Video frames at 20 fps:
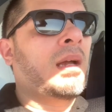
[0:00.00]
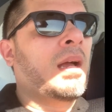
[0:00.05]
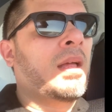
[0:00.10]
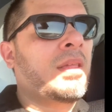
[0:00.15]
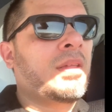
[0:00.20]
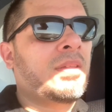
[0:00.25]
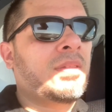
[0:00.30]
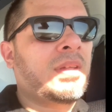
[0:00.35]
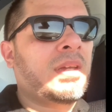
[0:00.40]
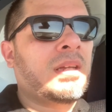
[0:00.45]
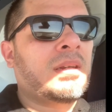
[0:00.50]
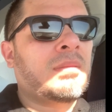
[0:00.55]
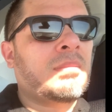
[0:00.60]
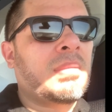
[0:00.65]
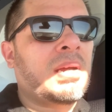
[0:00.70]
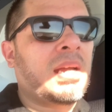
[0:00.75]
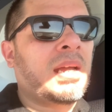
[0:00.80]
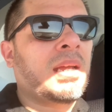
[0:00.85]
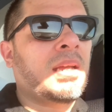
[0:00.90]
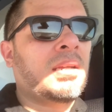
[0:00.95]
other than
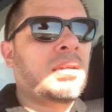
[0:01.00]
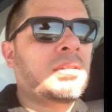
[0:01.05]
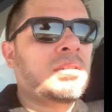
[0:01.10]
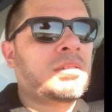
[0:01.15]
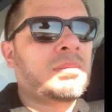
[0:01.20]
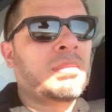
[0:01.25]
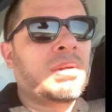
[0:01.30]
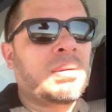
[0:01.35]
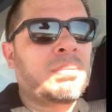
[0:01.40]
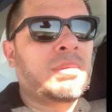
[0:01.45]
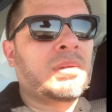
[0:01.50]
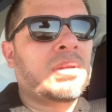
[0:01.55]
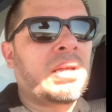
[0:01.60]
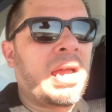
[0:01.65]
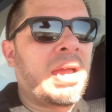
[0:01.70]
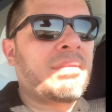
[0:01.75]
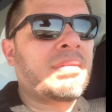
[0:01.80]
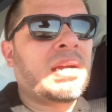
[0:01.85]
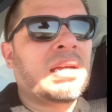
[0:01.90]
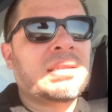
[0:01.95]
my SMUD bill, I
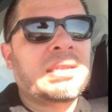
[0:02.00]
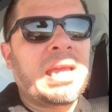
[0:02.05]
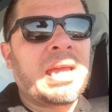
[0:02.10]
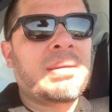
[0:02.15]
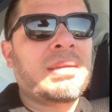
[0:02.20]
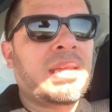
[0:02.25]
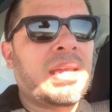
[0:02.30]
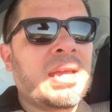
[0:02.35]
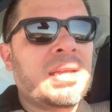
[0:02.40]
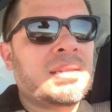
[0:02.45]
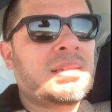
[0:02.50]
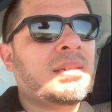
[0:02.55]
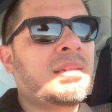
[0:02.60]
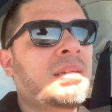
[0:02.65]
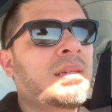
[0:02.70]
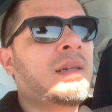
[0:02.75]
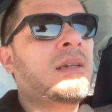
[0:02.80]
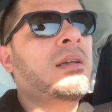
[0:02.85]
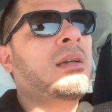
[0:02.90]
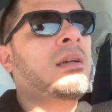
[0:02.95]
haven't got that yet.
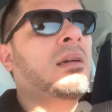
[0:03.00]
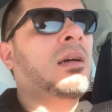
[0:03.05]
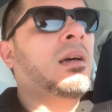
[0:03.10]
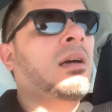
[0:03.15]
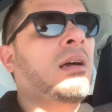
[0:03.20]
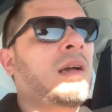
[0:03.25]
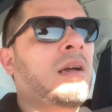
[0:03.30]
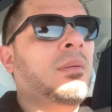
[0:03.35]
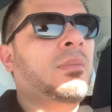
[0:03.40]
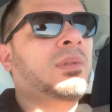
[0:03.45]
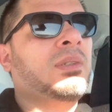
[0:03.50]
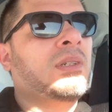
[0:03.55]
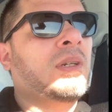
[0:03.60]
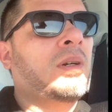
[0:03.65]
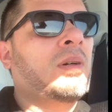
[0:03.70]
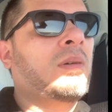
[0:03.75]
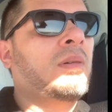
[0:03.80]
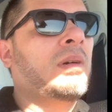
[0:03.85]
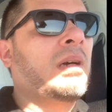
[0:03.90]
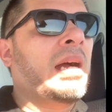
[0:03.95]
Um,
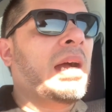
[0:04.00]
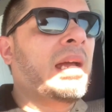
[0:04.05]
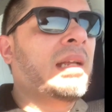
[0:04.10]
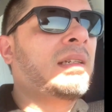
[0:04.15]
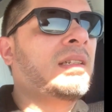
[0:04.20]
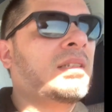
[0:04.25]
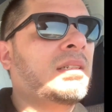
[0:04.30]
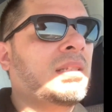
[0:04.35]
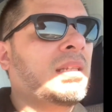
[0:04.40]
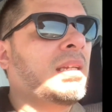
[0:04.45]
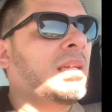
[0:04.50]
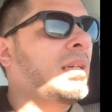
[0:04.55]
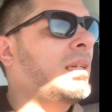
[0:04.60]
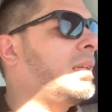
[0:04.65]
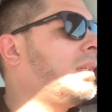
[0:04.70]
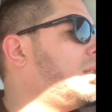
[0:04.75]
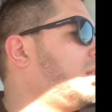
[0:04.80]
so I just think it's